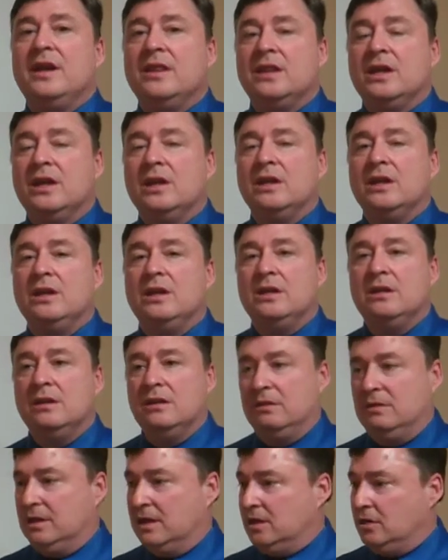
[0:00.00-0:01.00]

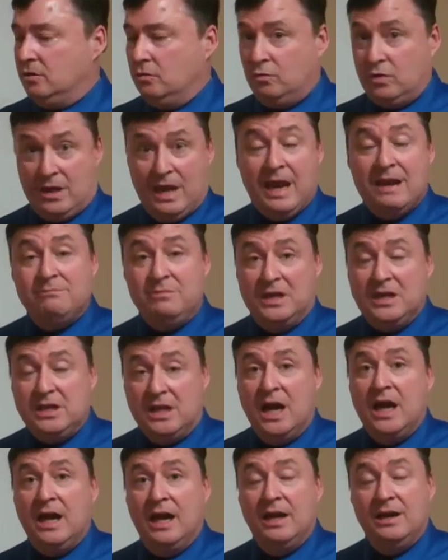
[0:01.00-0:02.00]
that can be
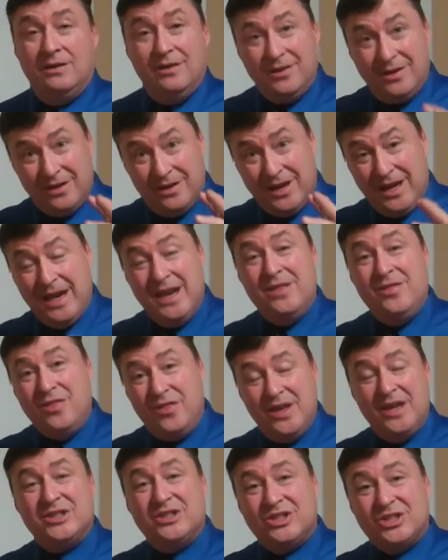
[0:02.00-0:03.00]
done in
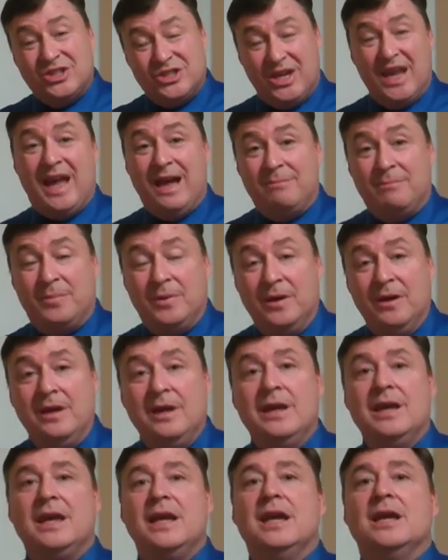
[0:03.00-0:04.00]
this step
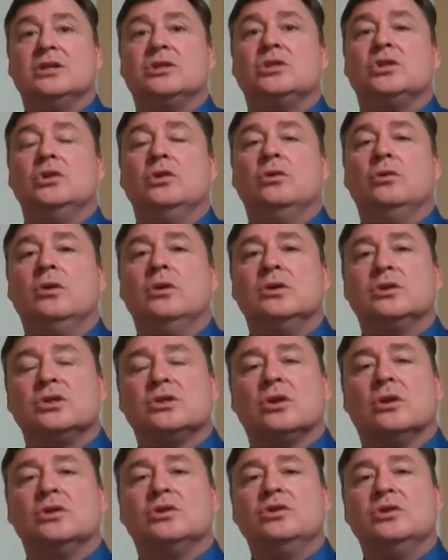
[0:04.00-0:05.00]
is to
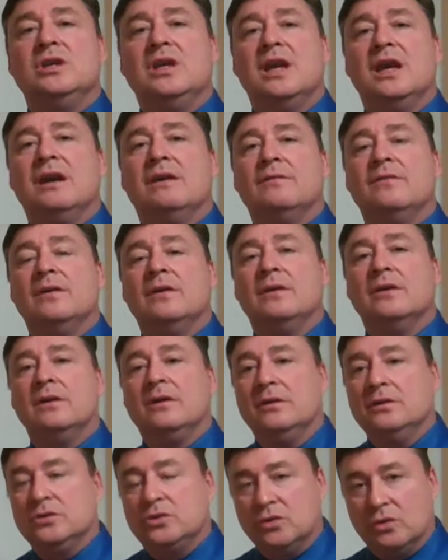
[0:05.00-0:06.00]
start to give
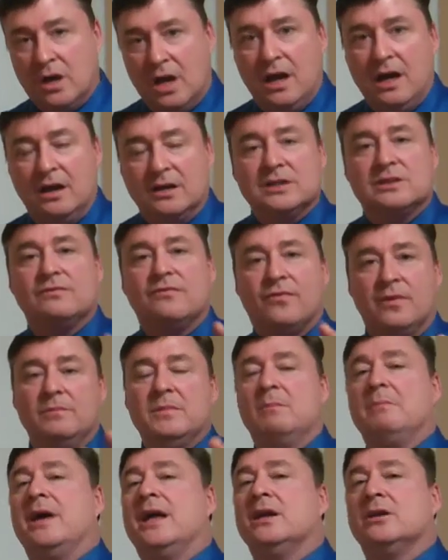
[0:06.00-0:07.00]
drugs from the
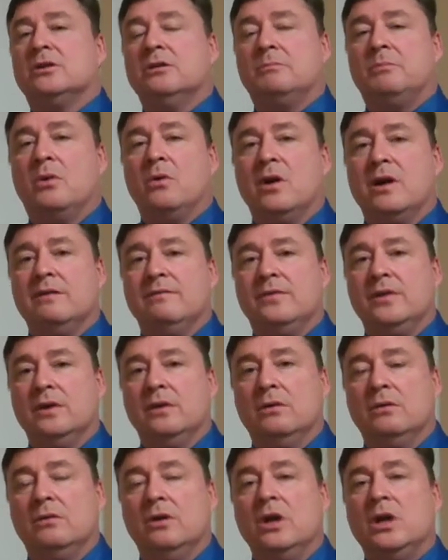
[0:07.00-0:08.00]
medical point of
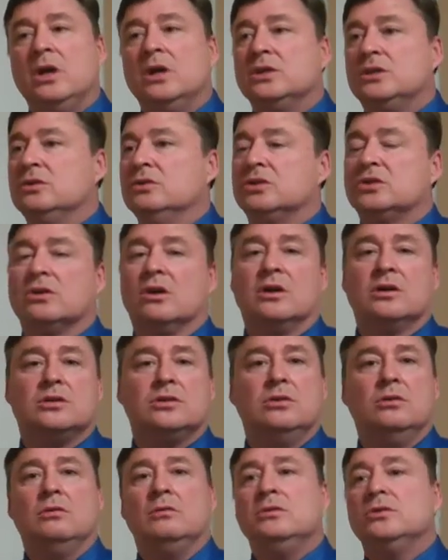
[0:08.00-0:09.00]
view to start
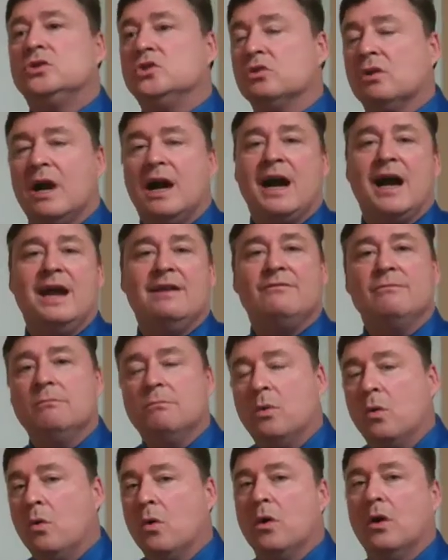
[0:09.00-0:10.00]
to drive
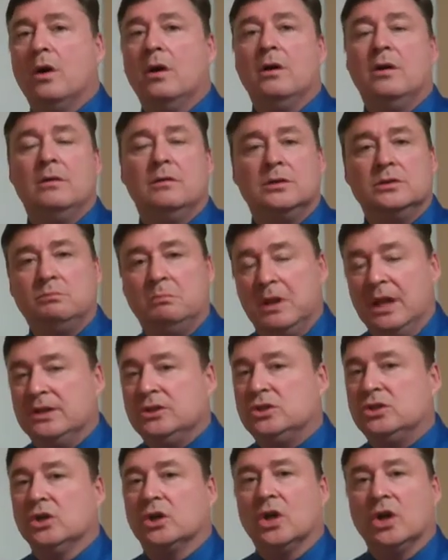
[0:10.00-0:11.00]
more blood
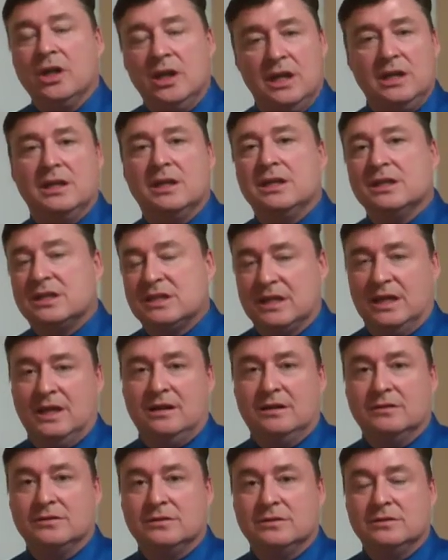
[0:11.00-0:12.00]
sugar into the
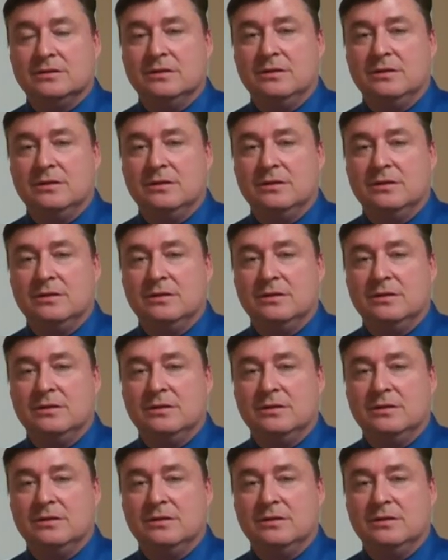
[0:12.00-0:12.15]
cells.